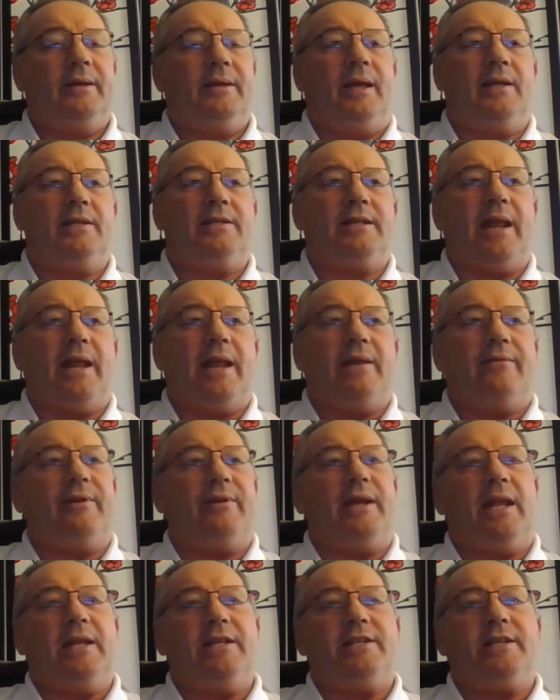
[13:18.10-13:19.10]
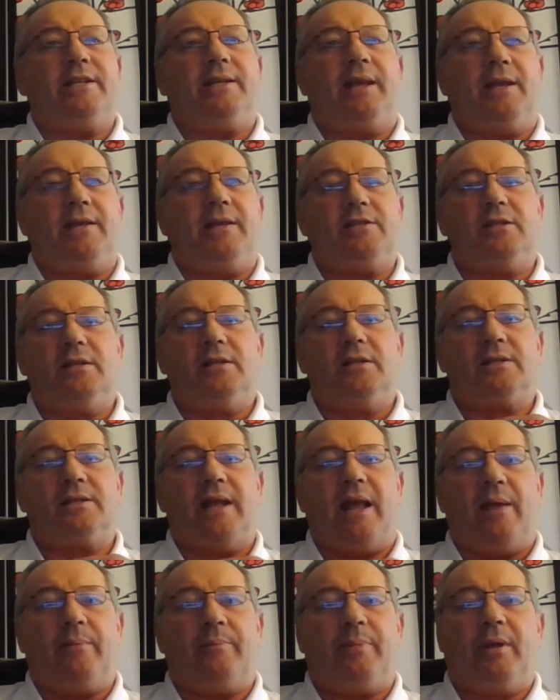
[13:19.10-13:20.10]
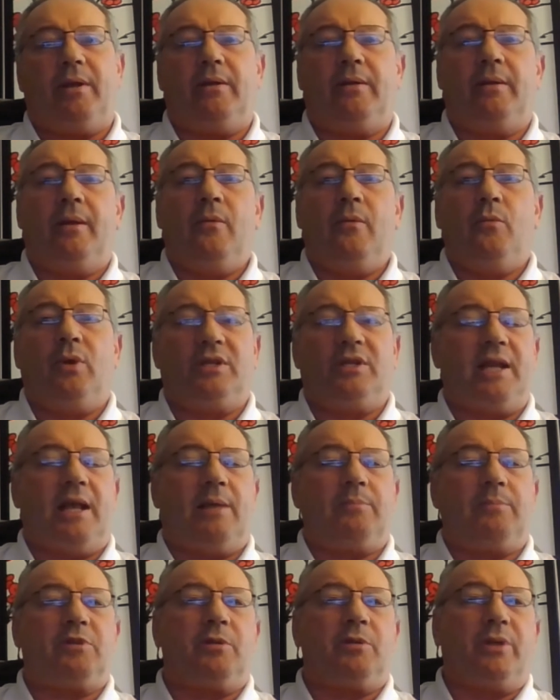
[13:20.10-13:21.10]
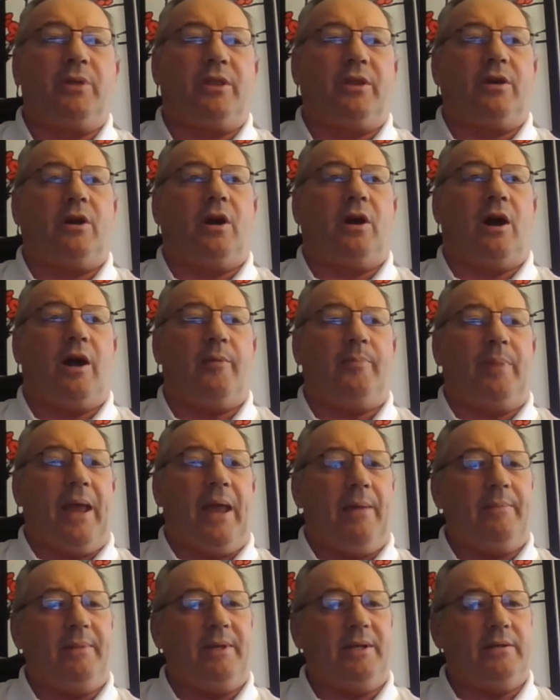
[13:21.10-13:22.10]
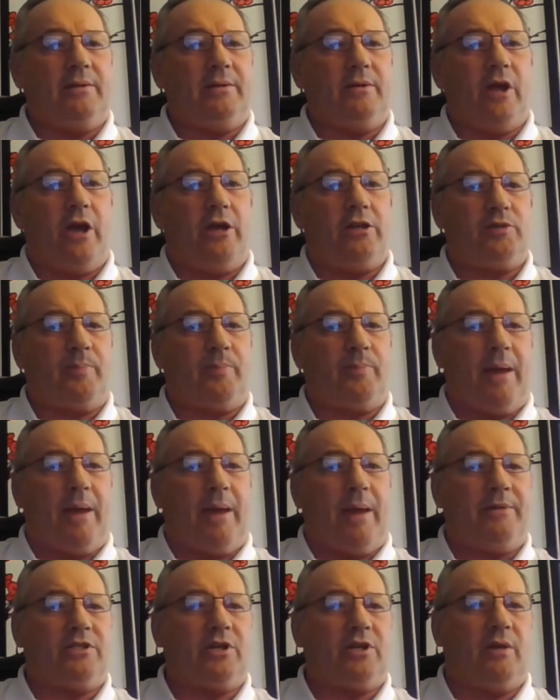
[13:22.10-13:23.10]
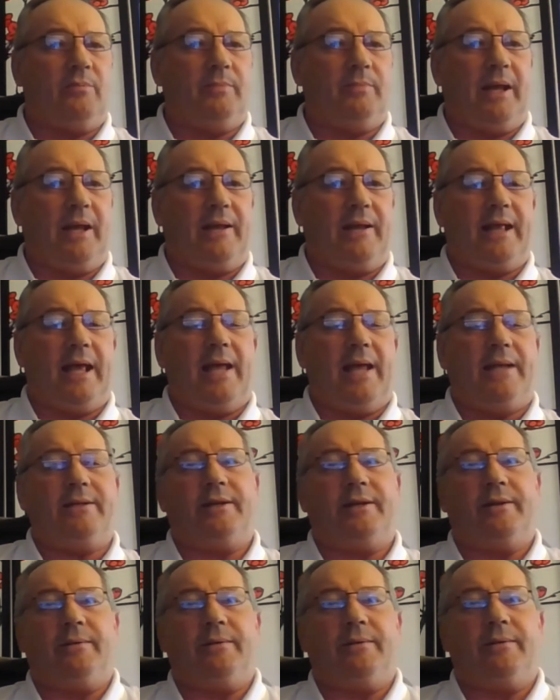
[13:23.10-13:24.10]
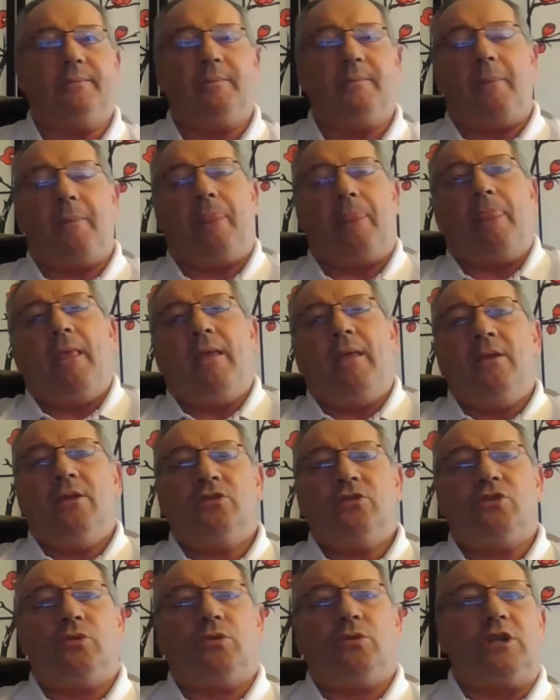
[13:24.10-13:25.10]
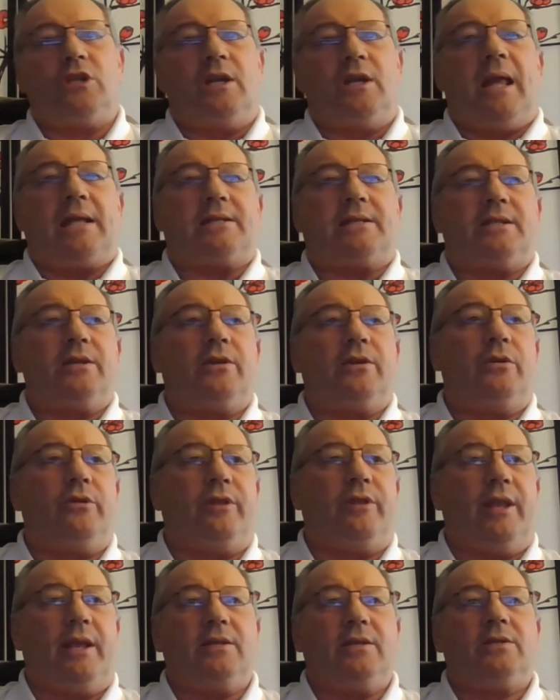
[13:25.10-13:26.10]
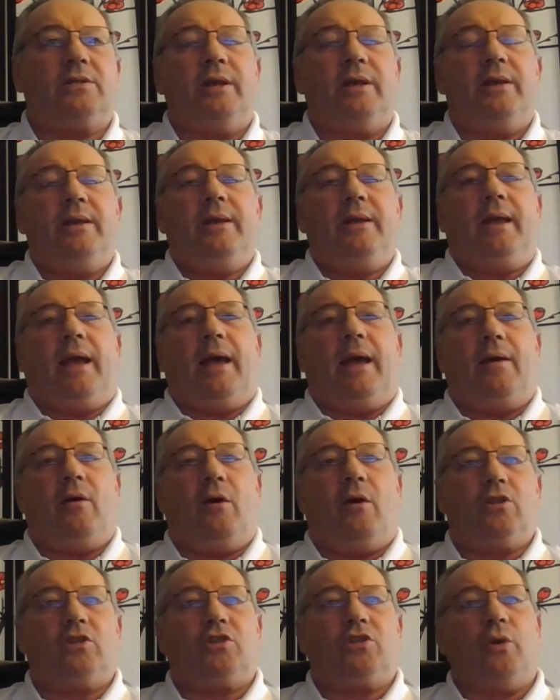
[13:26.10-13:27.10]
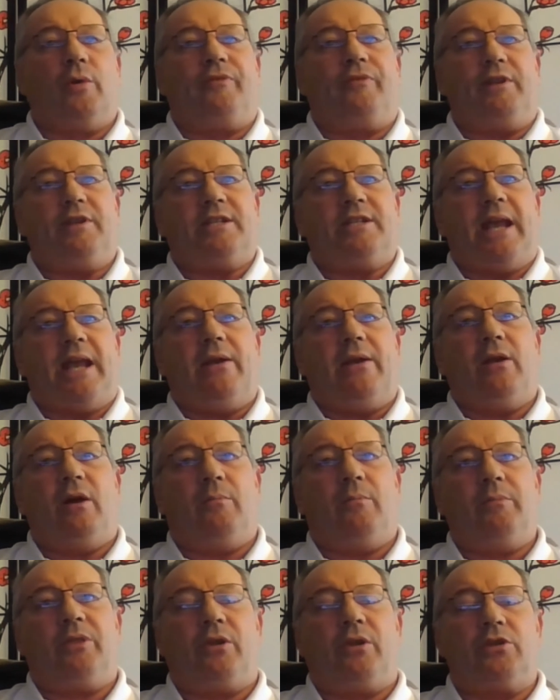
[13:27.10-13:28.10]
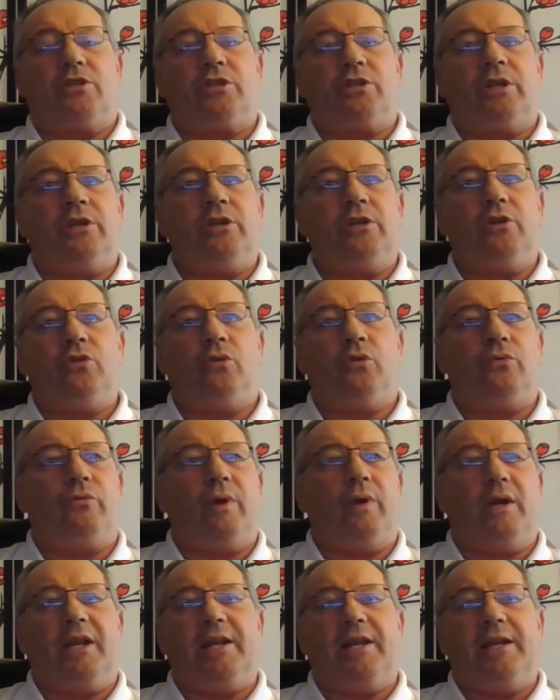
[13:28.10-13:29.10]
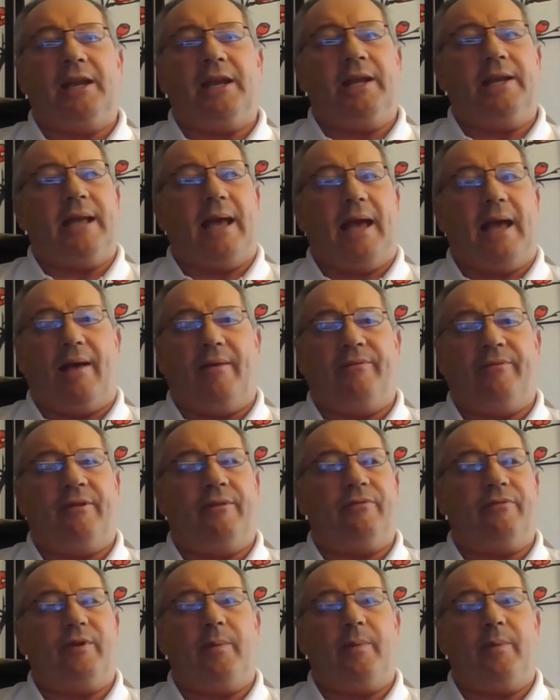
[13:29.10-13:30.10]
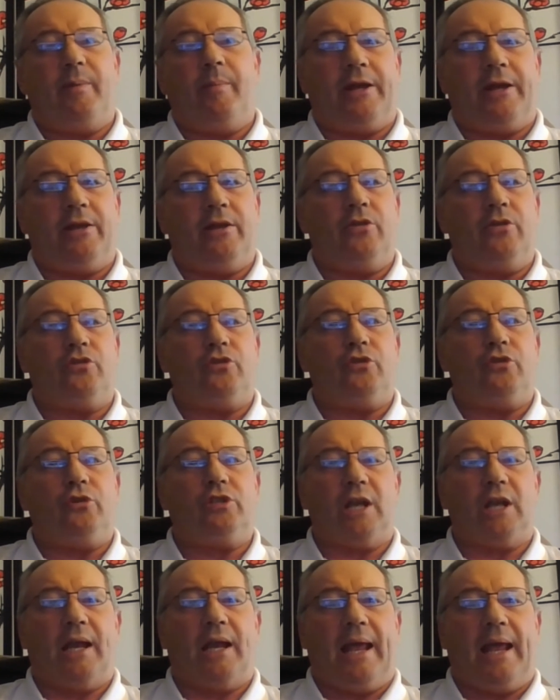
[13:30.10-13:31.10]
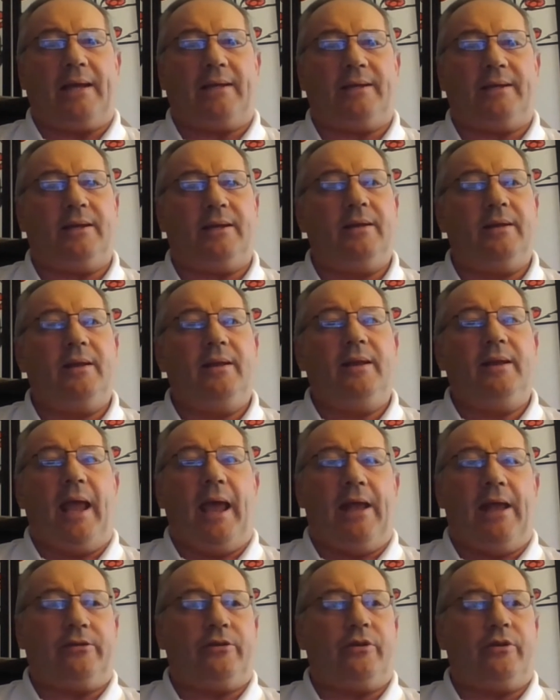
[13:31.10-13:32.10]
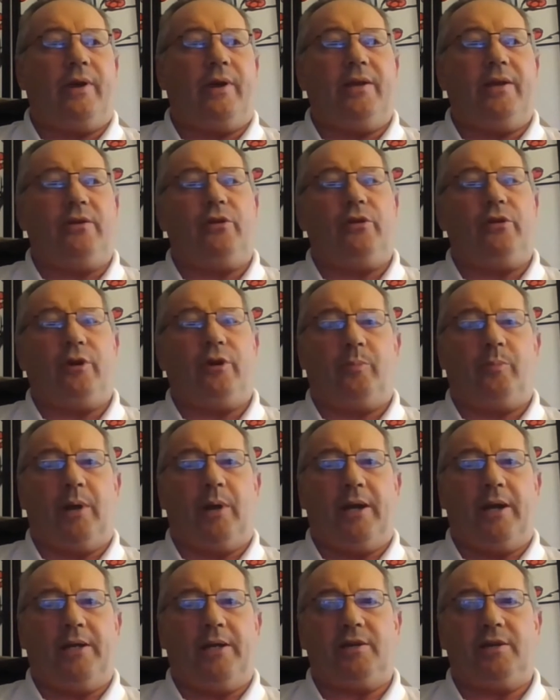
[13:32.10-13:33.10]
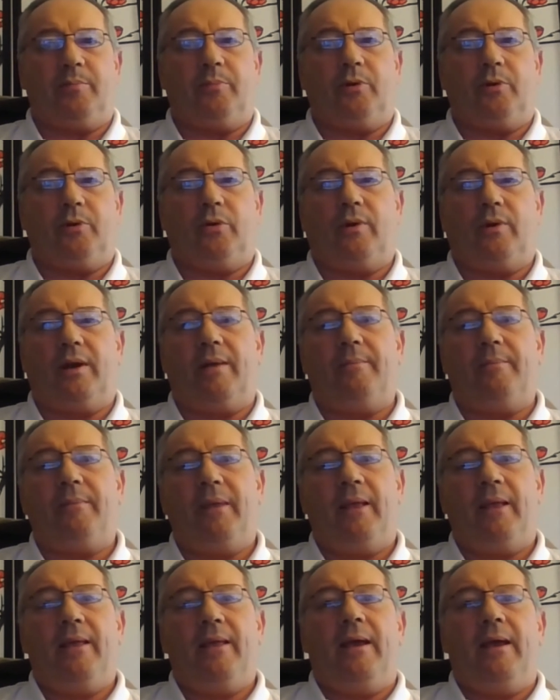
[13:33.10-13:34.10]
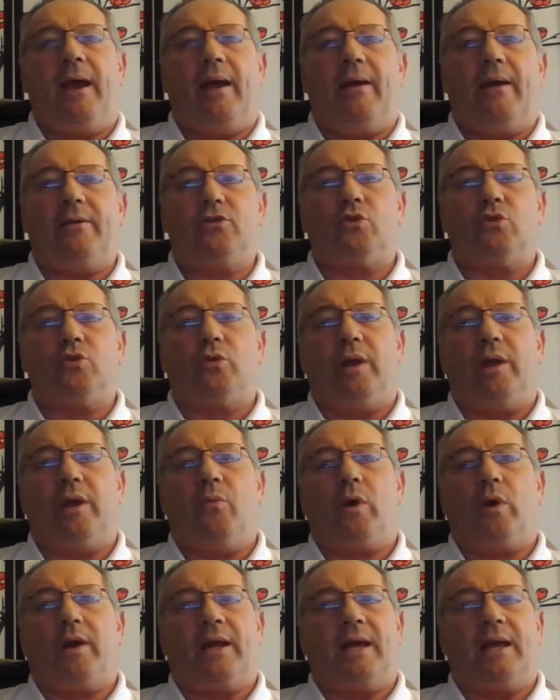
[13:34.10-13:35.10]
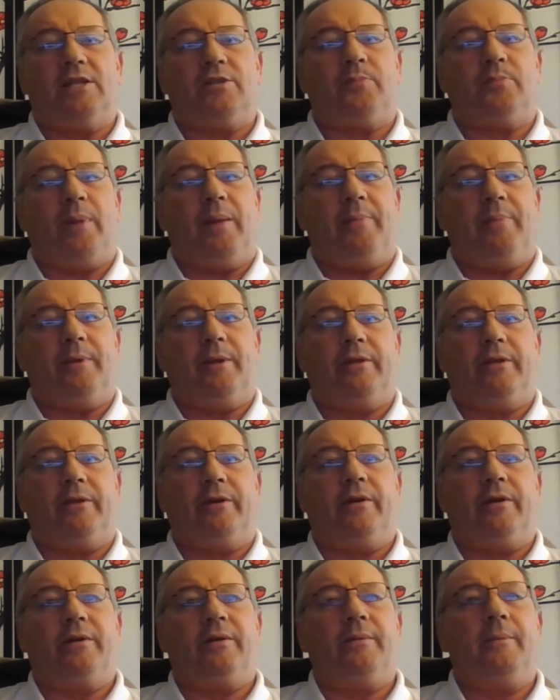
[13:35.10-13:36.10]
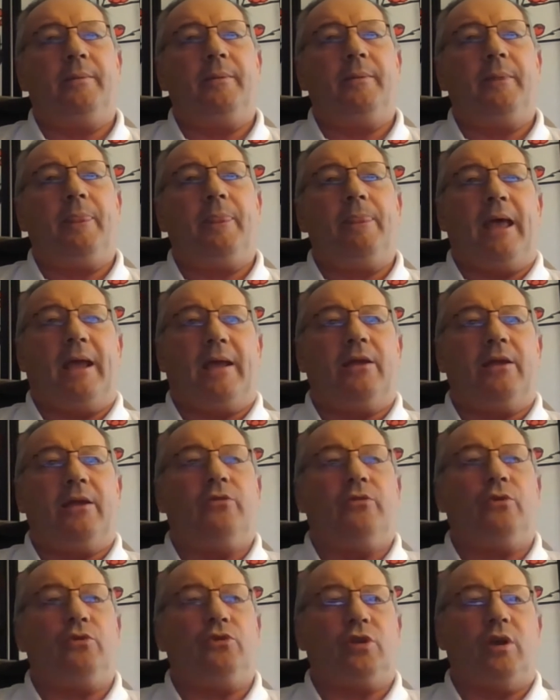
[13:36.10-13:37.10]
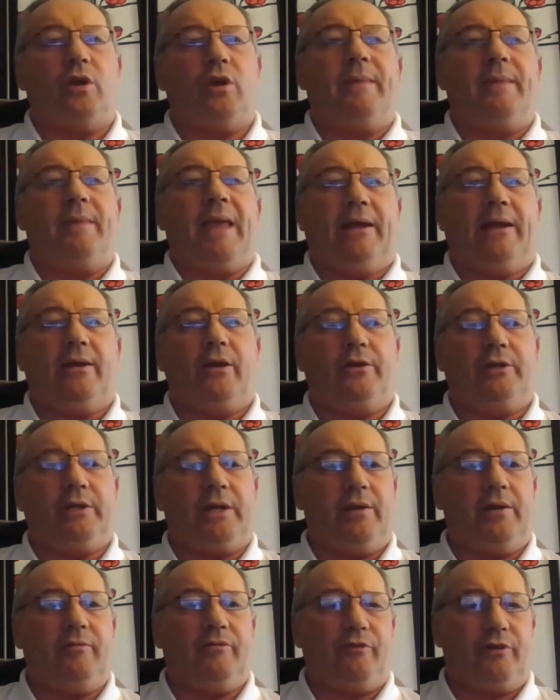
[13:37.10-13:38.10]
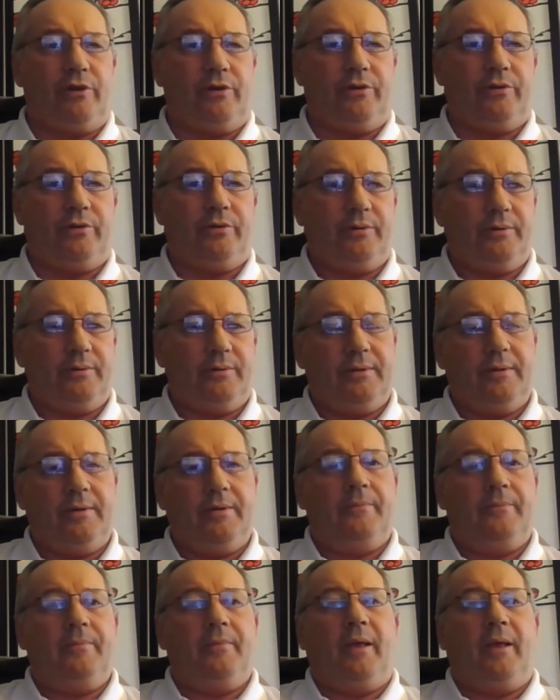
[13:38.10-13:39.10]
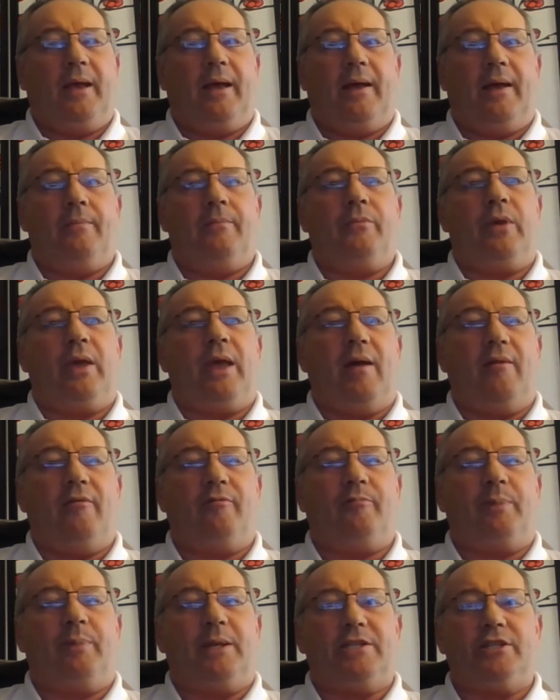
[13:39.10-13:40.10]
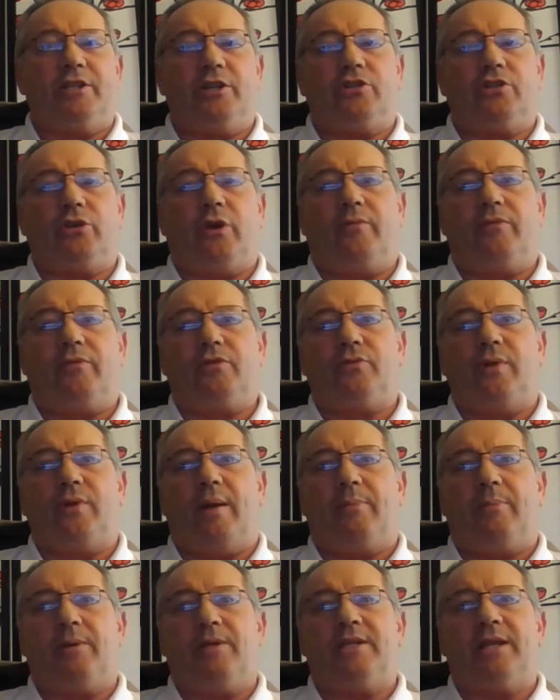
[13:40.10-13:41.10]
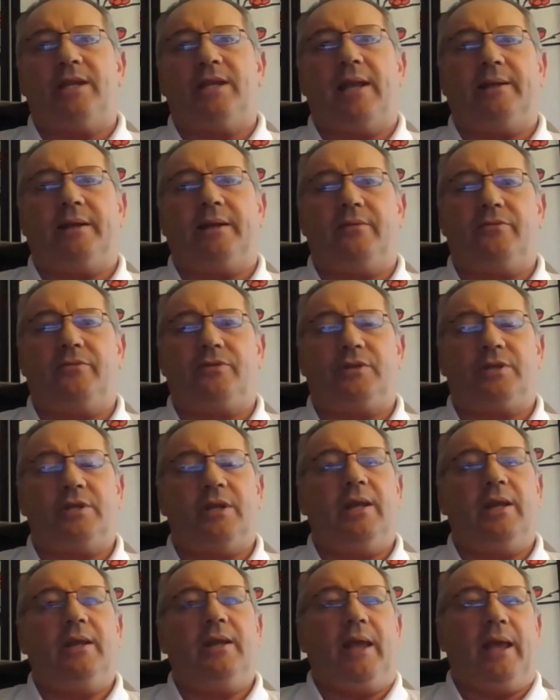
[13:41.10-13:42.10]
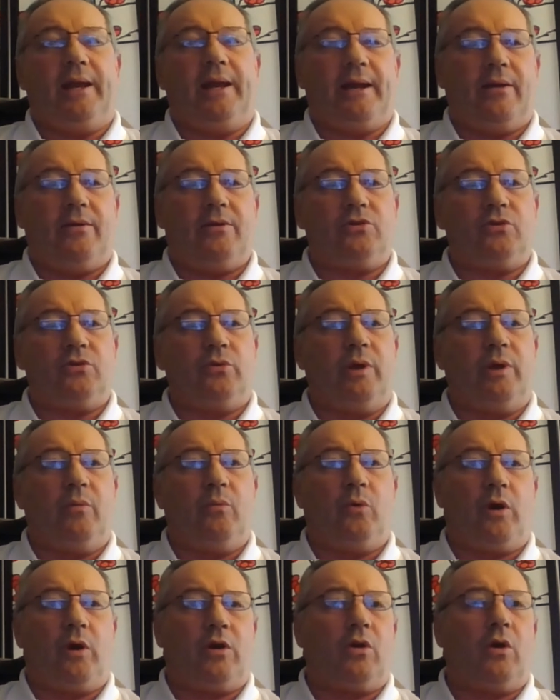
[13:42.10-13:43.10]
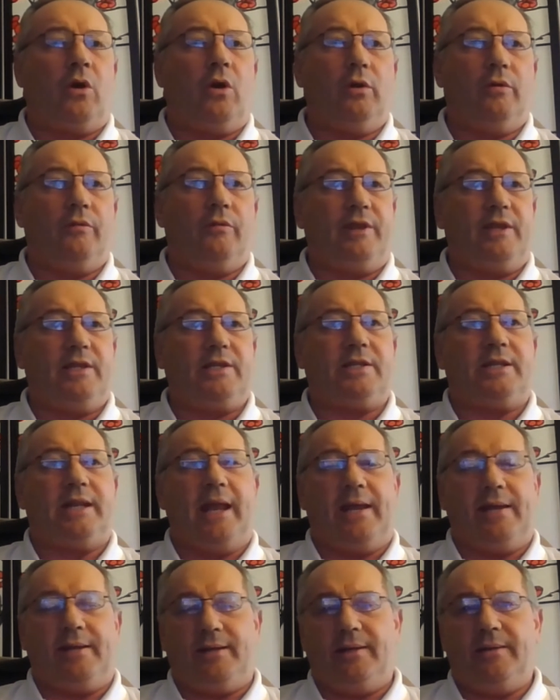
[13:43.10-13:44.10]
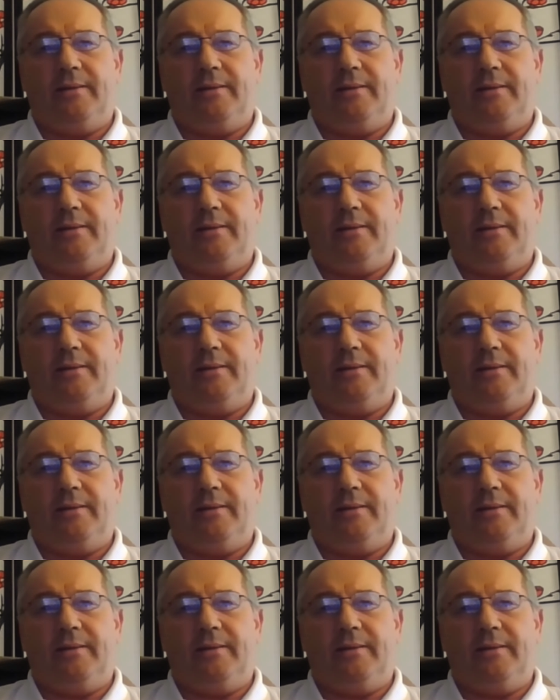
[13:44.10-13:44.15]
instead of an educational stipend, which helps them with a car payment and house payment, something like that, So there's lots of good things. Also, if you sign on with us, and you don't really need to have everybody that you select enter into your apprenticeship program. Arizona at Work has people there that can do some headhunting for you. We have business service representatives at Arizona at Work all over the state.